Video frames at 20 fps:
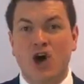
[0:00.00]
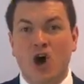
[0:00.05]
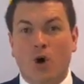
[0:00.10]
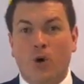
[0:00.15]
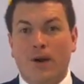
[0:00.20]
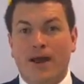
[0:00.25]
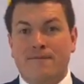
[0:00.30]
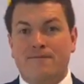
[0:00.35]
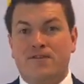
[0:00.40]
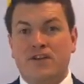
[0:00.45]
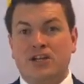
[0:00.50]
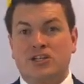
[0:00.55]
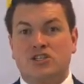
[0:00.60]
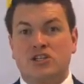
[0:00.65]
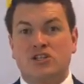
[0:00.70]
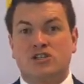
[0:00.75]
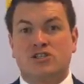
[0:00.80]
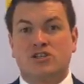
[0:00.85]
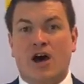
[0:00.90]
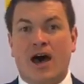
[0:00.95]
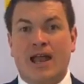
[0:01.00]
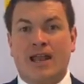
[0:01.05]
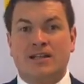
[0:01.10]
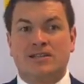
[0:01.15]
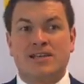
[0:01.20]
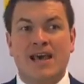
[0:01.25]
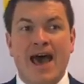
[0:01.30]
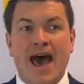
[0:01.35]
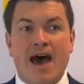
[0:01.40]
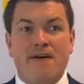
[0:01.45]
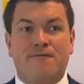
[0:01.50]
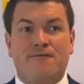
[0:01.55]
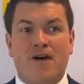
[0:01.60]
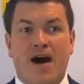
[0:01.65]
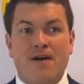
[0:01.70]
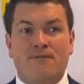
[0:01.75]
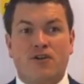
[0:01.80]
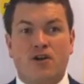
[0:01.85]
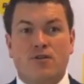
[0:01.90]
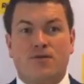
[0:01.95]
When I'm finished in silence, at
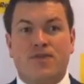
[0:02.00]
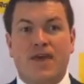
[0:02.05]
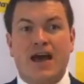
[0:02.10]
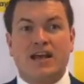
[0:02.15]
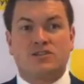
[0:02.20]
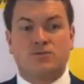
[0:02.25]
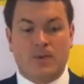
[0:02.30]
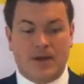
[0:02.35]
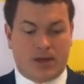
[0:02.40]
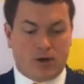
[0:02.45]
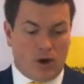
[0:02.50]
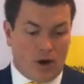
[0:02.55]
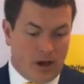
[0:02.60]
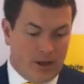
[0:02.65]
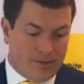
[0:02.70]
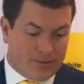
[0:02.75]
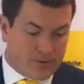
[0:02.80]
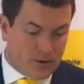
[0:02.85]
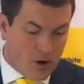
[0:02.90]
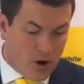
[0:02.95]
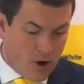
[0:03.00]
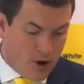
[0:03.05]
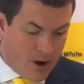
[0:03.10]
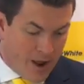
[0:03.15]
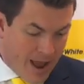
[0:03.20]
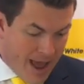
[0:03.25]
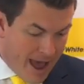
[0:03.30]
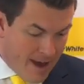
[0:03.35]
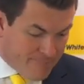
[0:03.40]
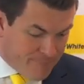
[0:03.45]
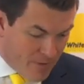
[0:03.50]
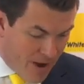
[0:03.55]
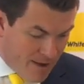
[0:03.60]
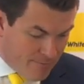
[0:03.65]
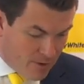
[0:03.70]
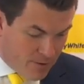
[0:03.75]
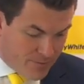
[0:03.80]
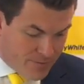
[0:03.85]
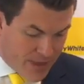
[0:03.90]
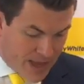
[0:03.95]
500,000, we call it through. At
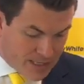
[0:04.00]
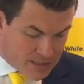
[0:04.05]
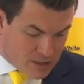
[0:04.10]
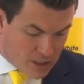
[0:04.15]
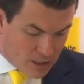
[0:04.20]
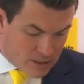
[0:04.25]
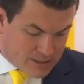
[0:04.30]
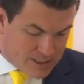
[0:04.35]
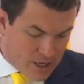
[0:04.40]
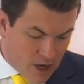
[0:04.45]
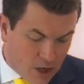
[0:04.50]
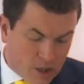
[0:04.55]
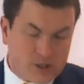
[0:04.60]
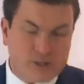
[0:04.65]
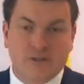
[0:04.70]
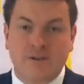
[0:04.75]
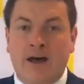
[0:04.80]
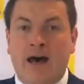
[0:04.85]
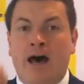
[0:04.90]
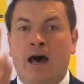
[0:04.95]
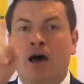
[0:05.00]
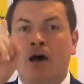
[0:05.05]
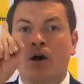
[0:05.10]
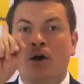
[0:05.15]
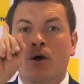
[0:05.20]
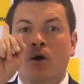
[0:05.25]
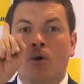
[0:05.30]
$500,000 the auction.